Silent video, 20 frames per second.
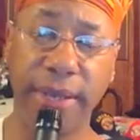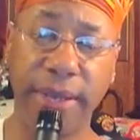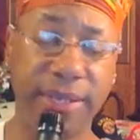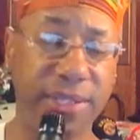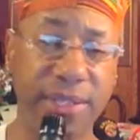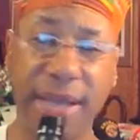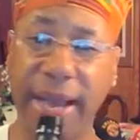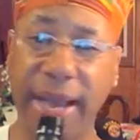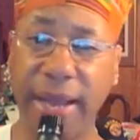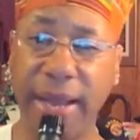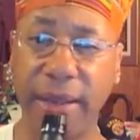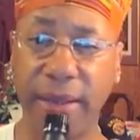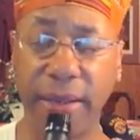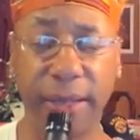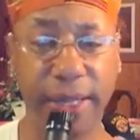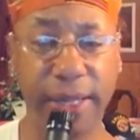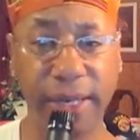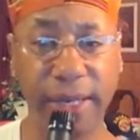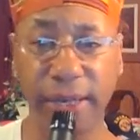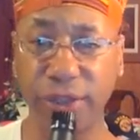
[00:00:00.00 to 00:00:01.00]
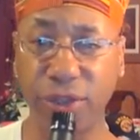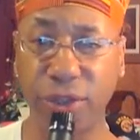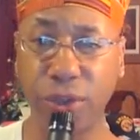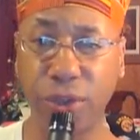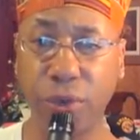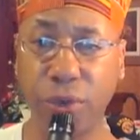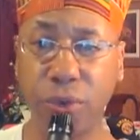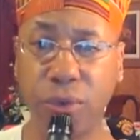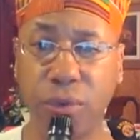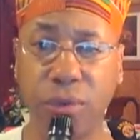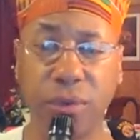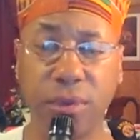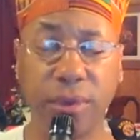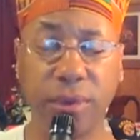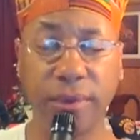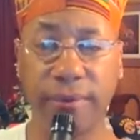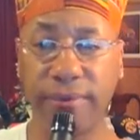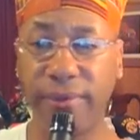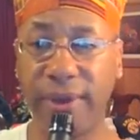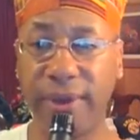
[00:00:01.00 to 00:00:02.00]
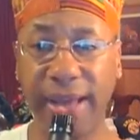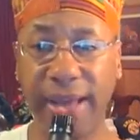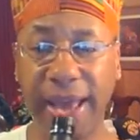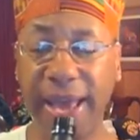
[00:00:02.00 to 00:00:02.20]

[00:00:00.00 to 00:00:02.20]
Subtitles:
is not an excuse for